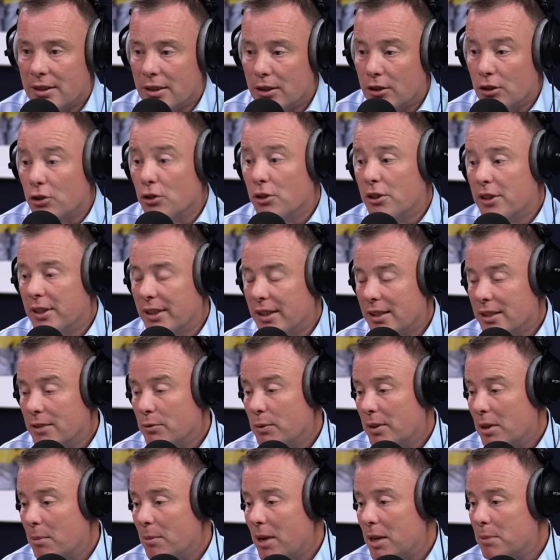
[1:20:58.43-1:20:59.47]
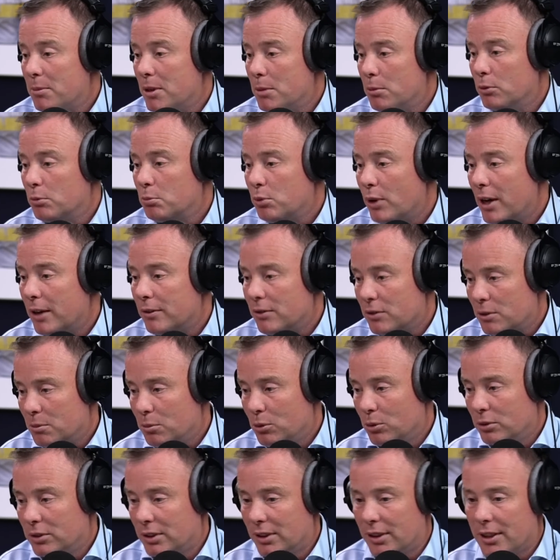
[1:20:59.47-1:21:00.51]
And the good thing is, if we can make people proud of
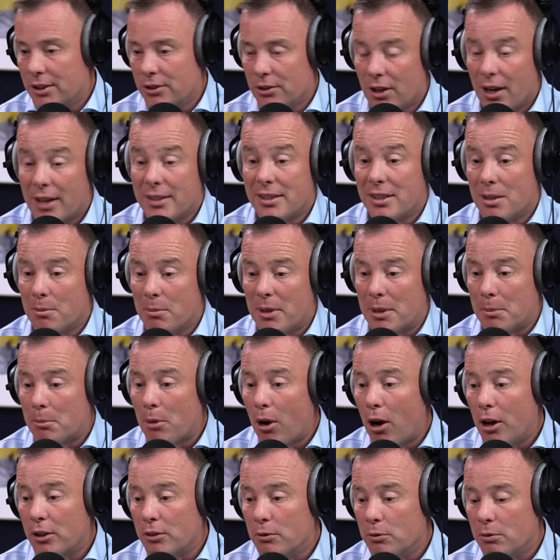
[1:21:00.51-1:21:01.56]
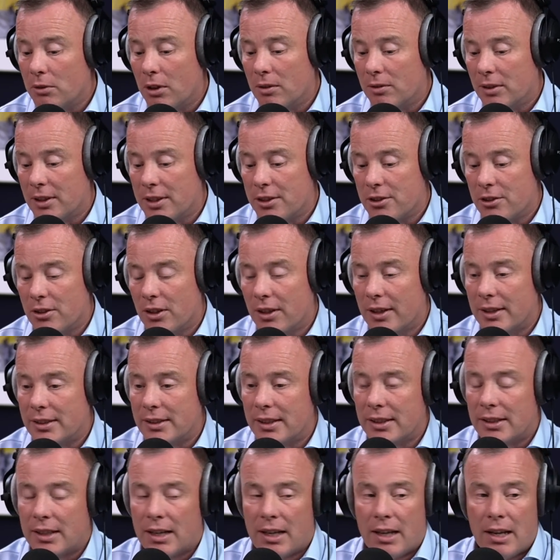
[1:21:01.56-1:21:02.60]
supporting Leeds United and being part of Leeds
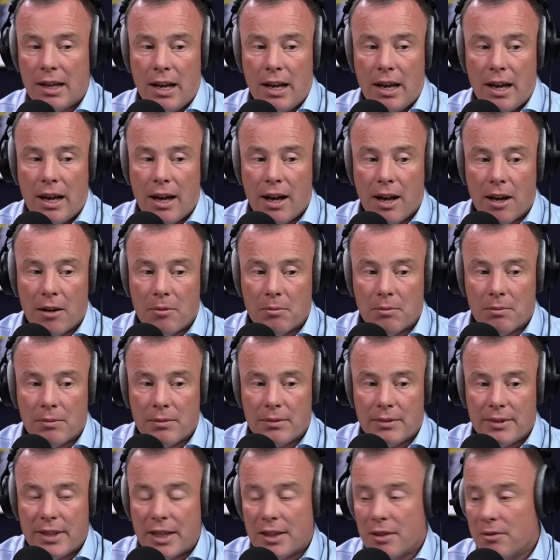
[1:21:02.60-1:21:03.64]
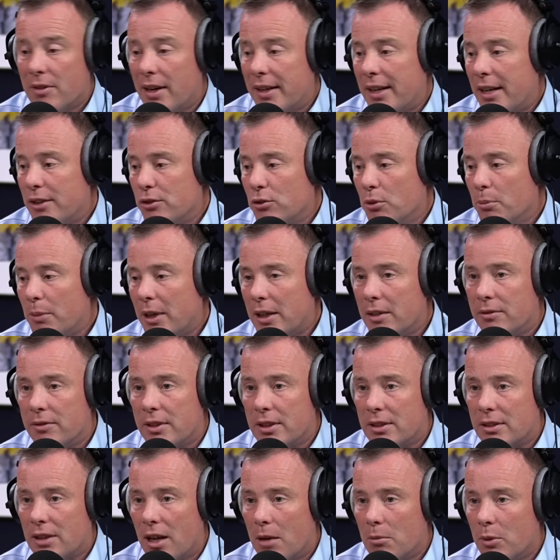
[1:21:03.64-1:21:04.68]
United, then the financial
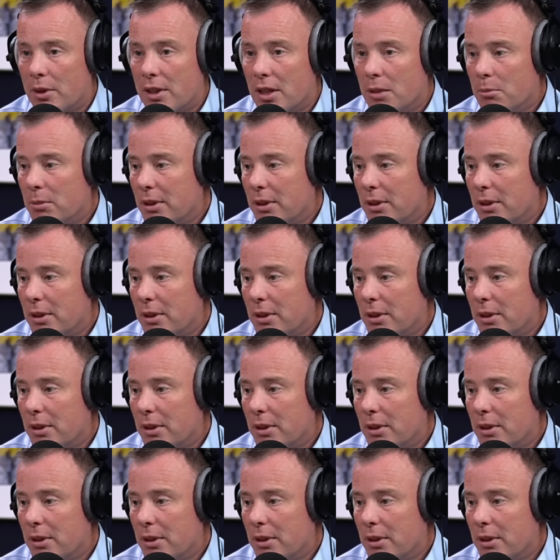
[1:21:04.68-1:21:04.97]
benefits come with it,